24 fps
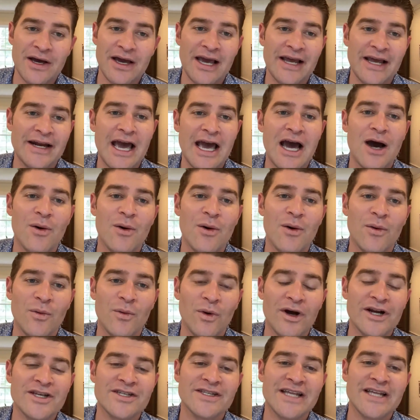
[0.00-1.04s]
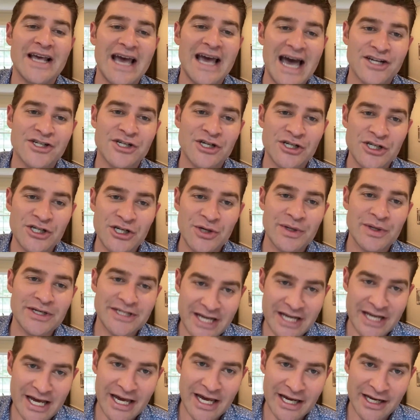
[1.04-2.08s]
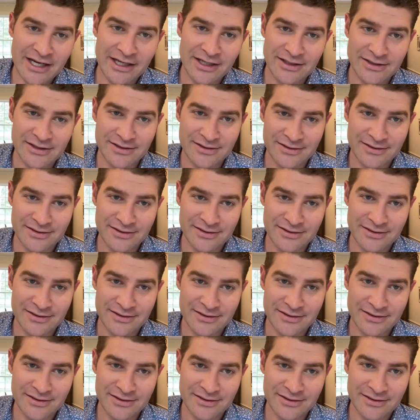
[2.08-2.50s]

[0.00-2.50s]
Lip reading: and now what is the action you would take